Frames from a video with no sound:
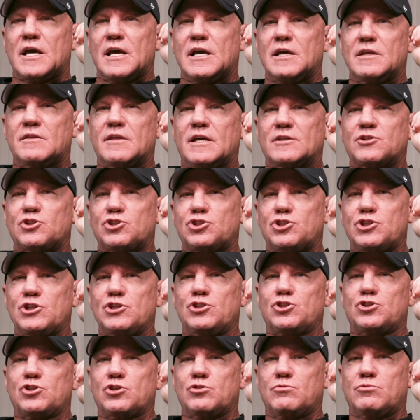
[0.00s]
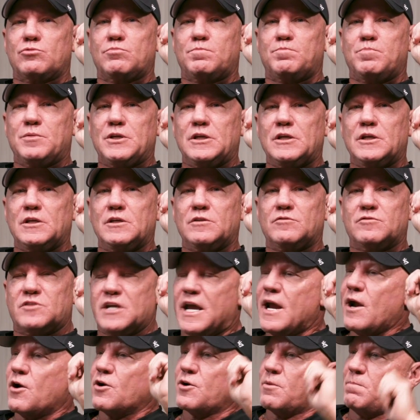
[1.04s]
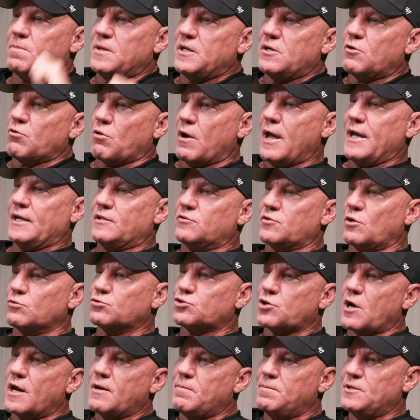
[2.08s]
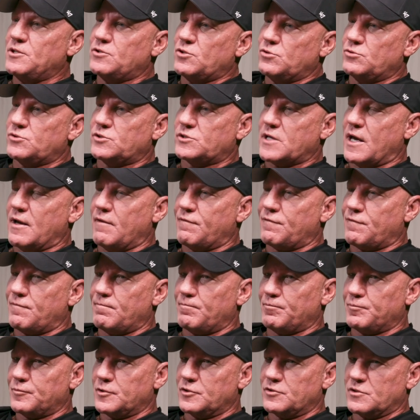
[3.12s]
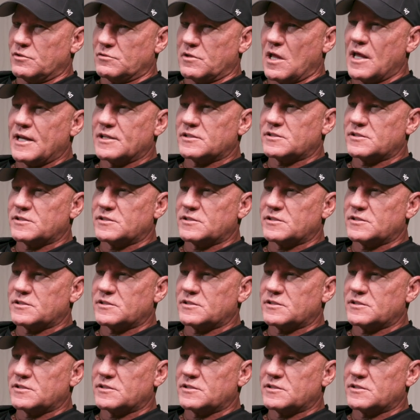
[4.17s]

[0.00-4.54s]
that she should dare to be great. Don't try to be too safe. Because there's a lot of